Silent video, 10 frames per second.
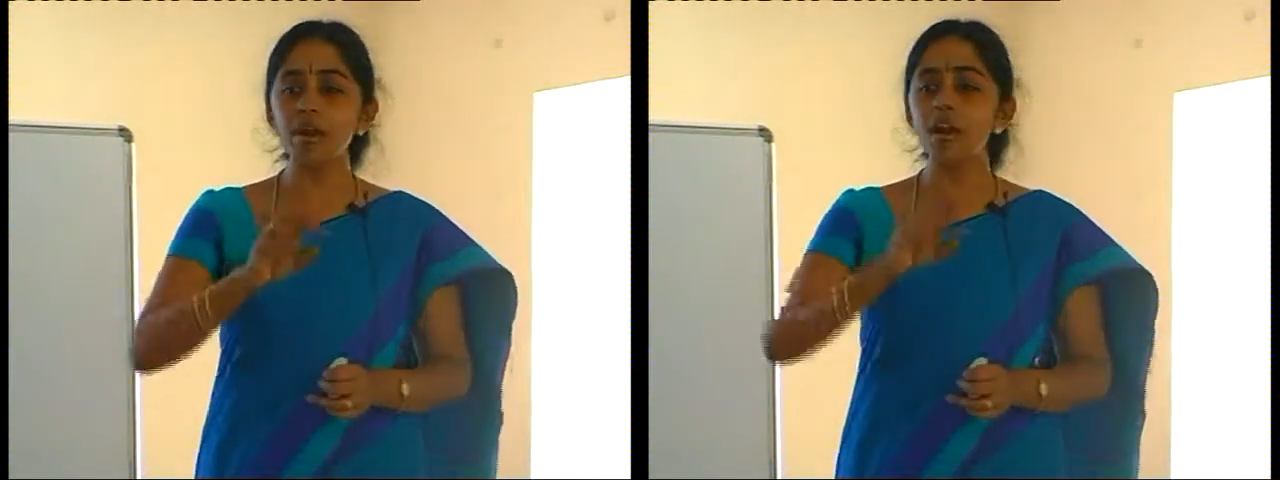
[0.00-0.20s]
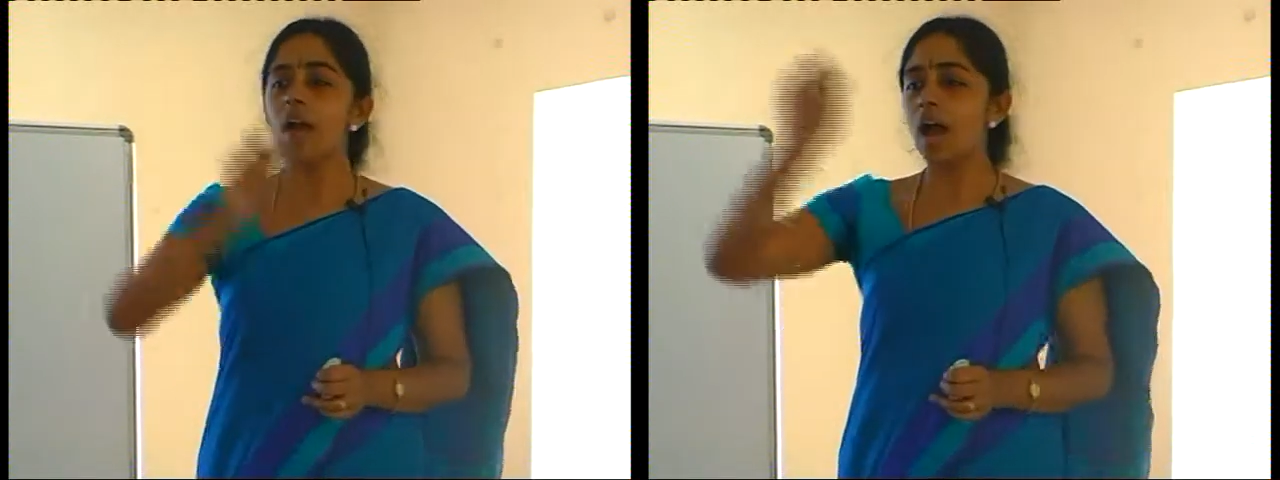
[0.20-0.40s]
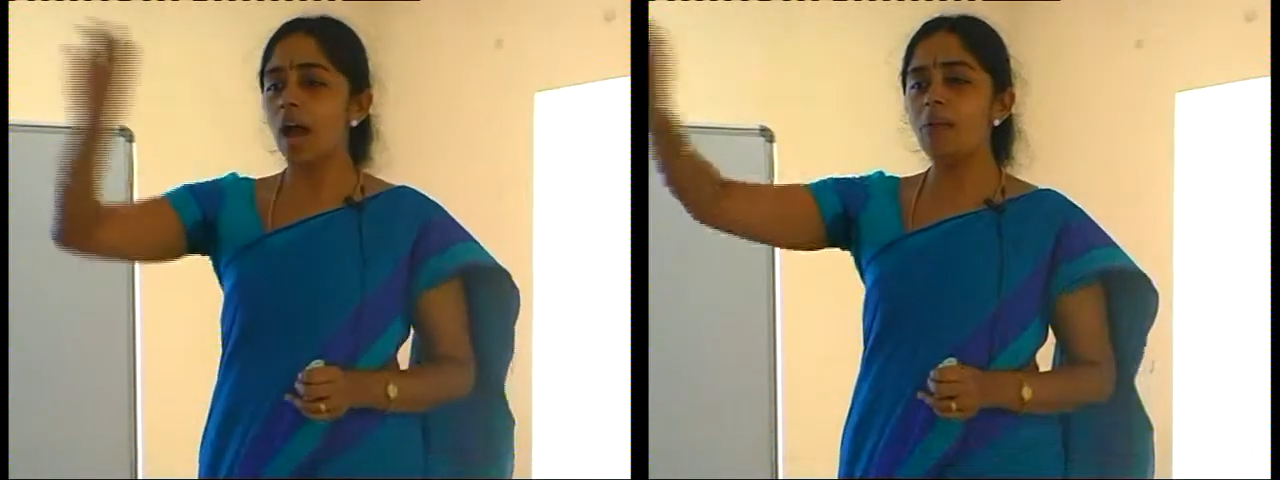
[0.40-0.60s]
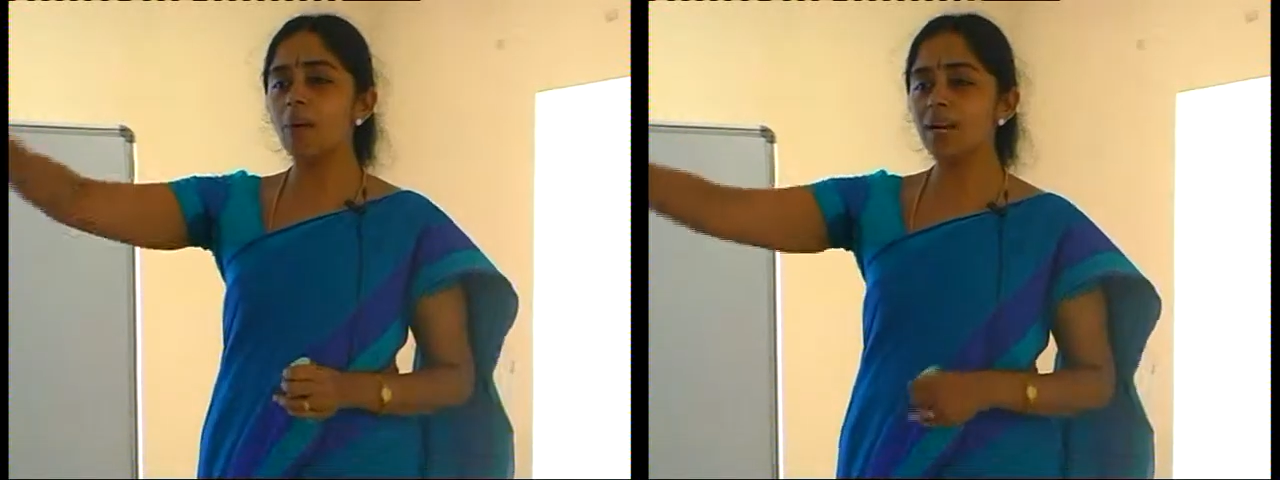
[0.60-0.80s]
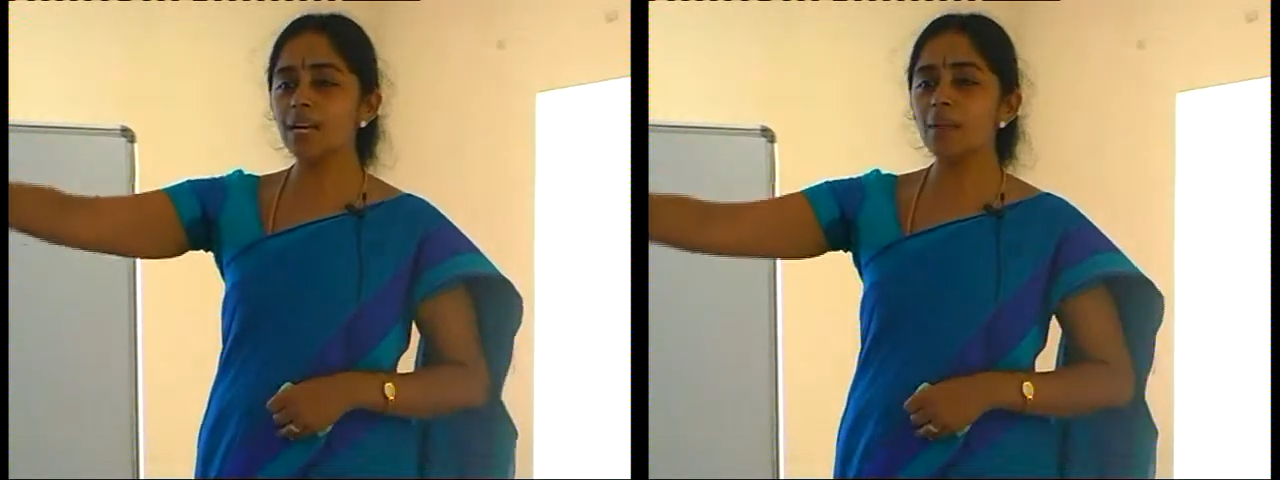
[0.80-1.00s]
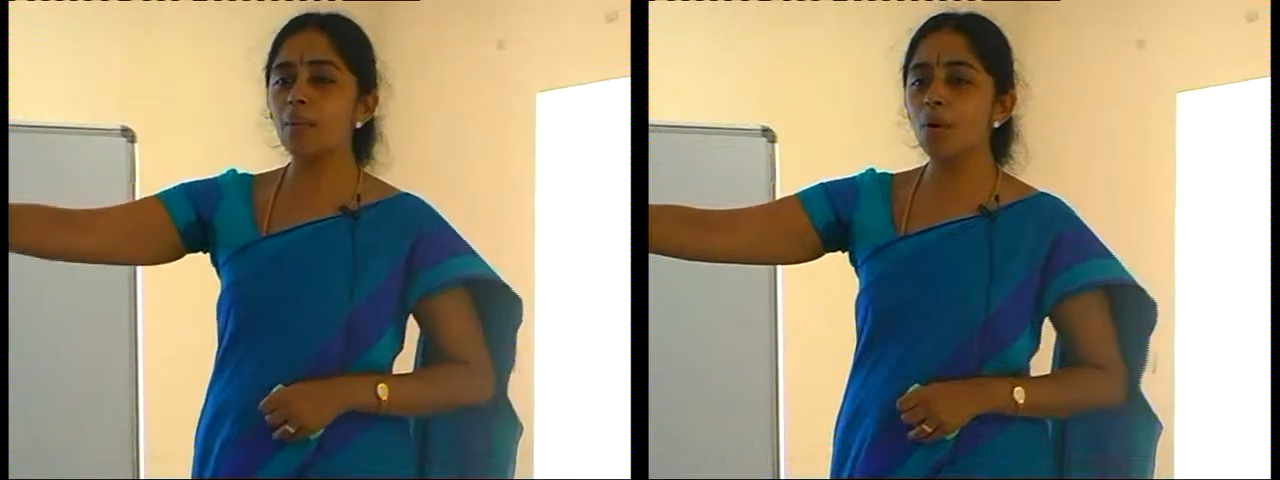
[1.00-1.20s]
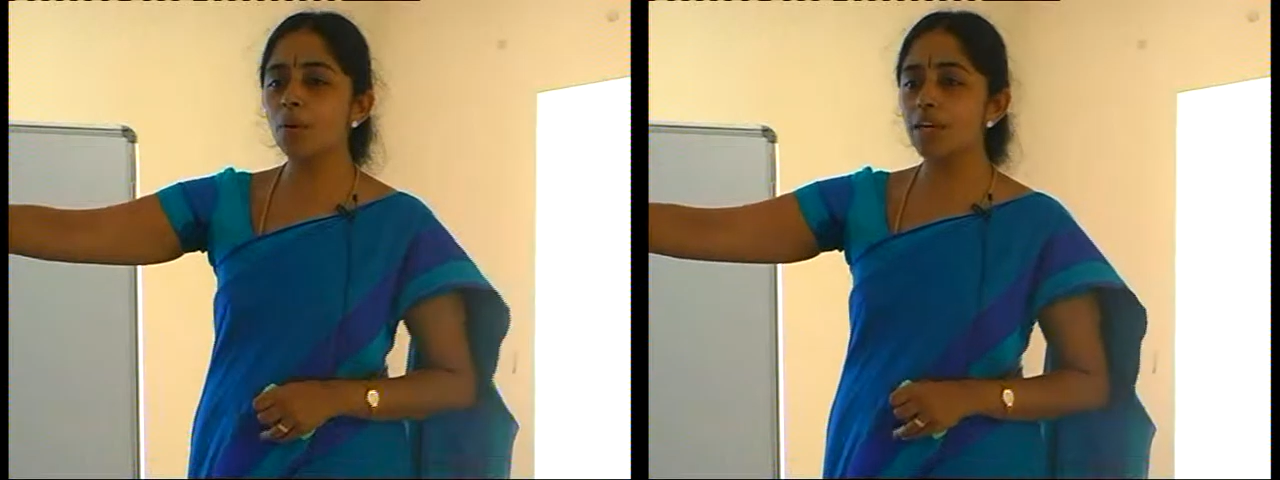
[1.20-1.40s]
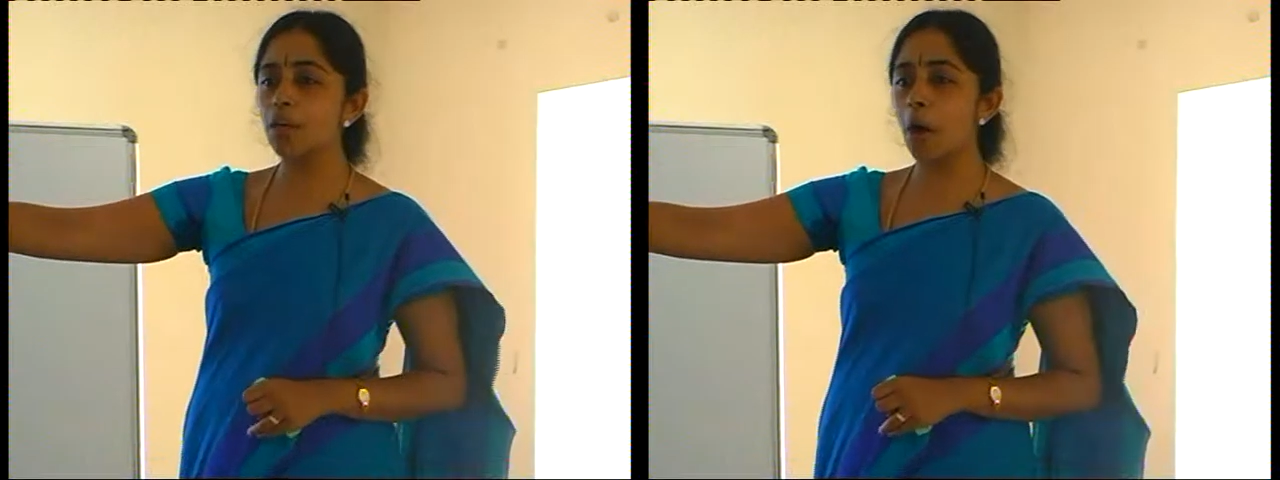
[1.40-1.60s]
I have already moved it
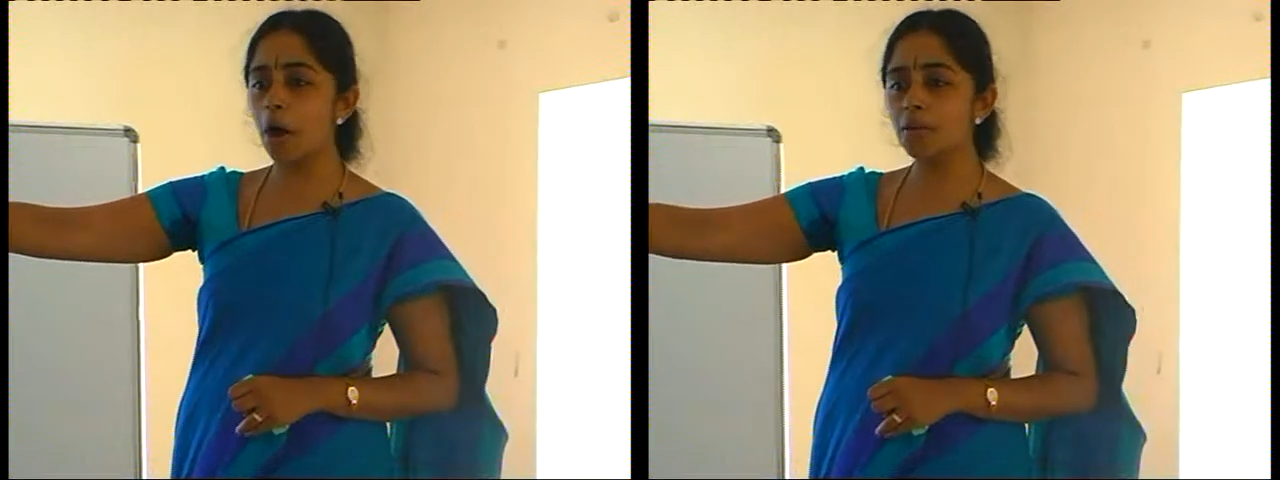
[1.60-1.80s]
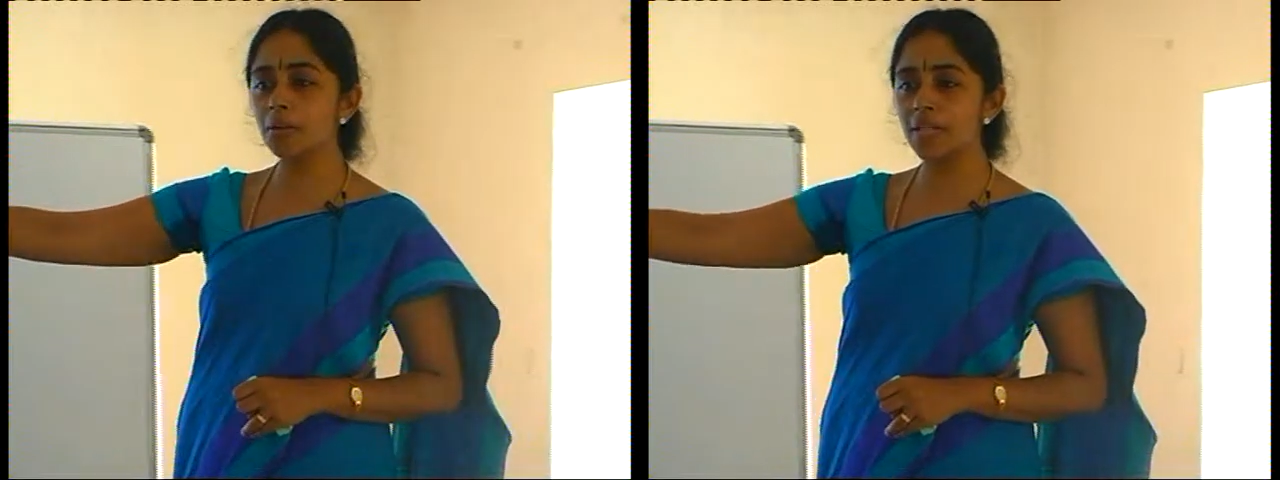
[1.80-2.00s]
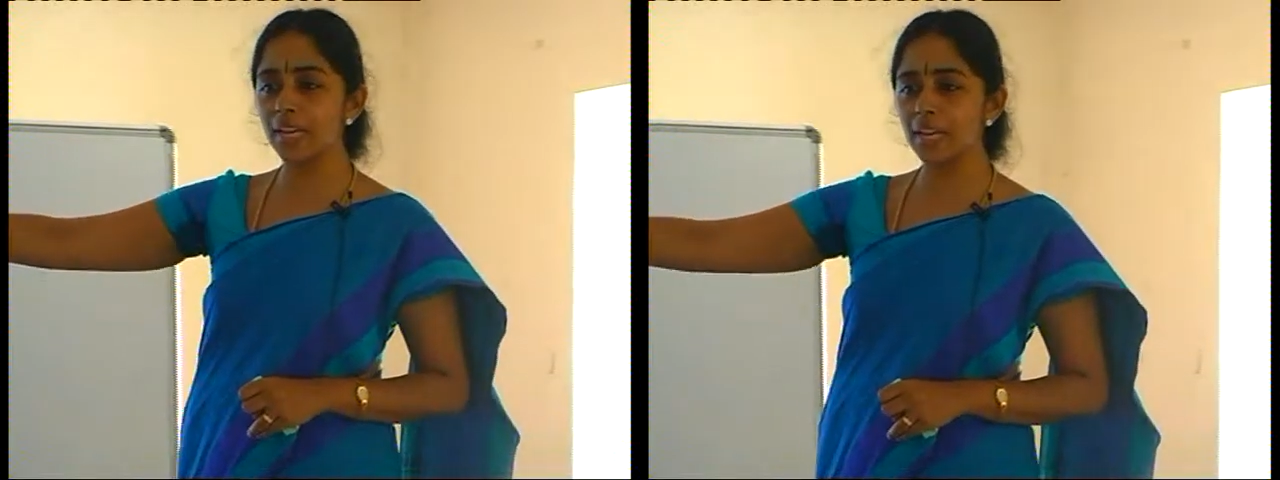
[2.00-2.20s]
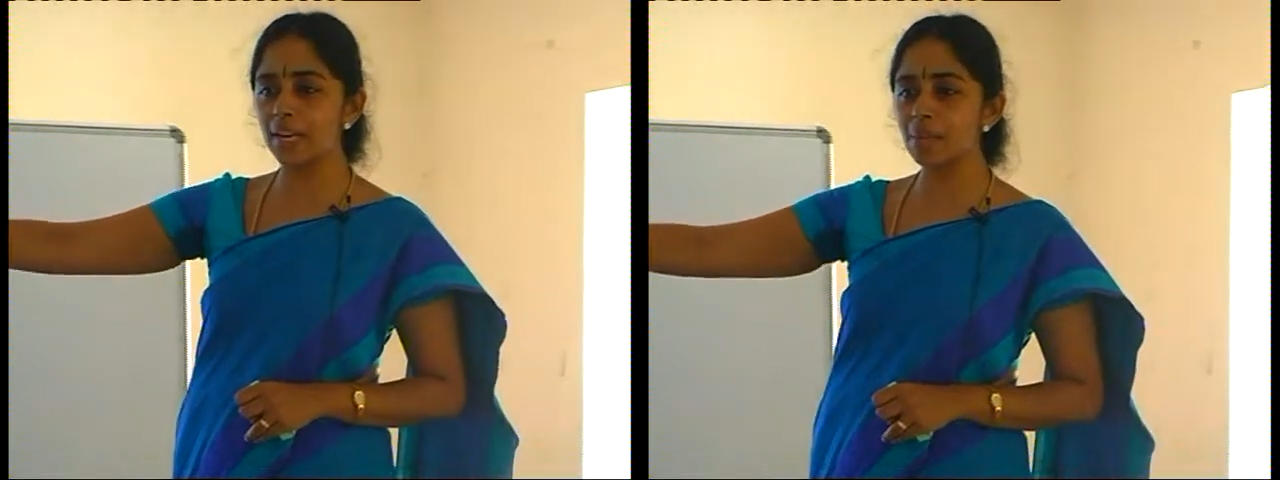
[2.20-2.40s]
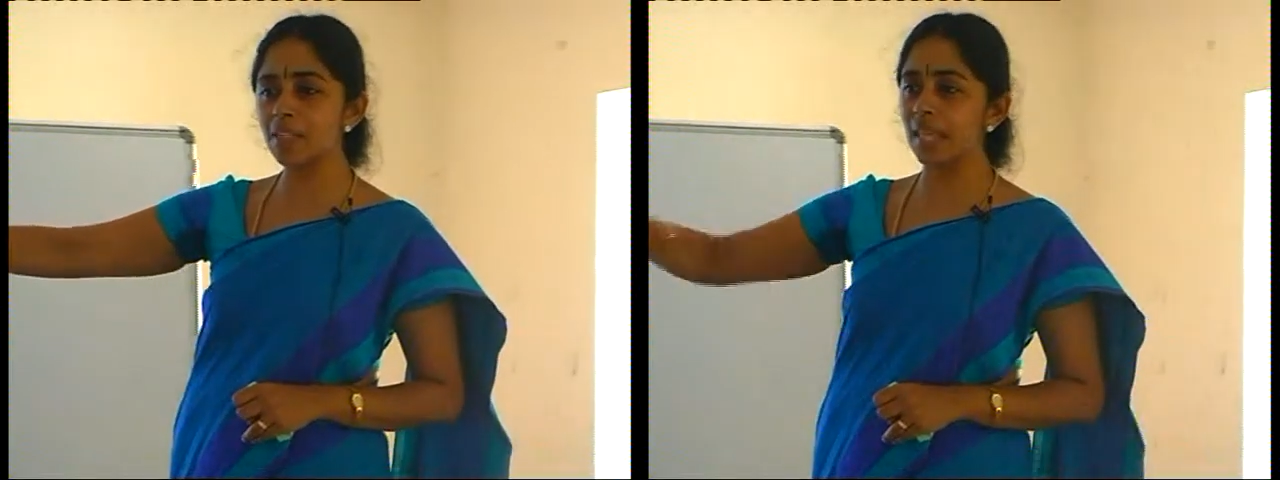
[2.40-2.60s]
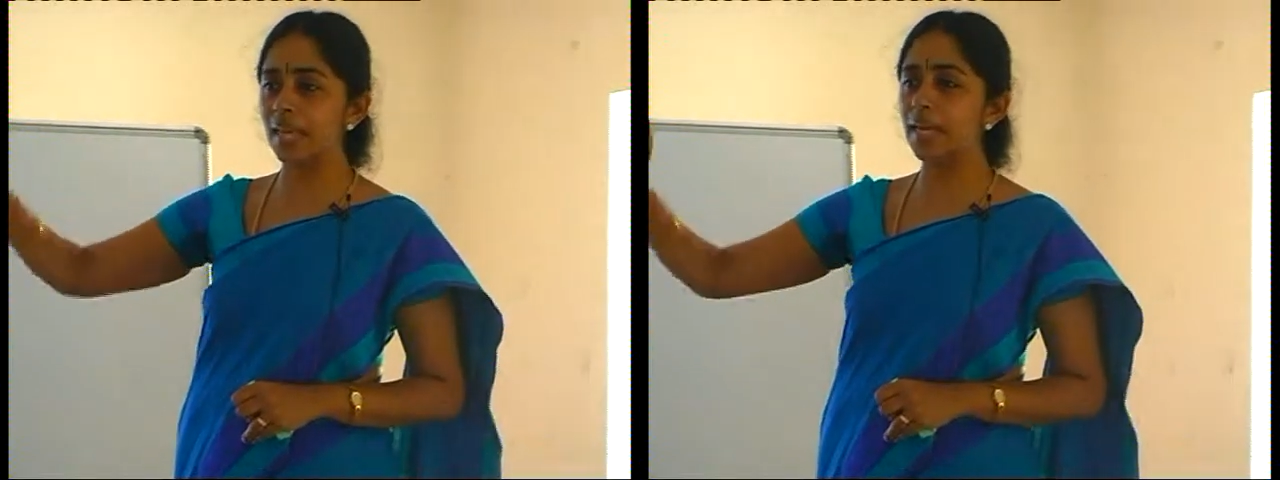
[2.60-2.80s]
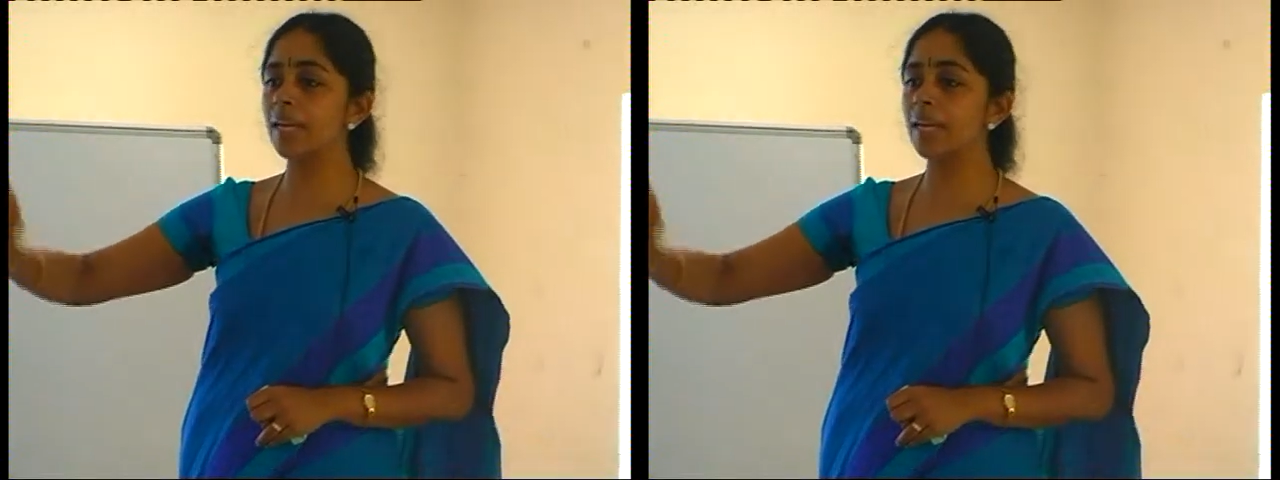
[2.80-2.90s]
on to the readable secondary.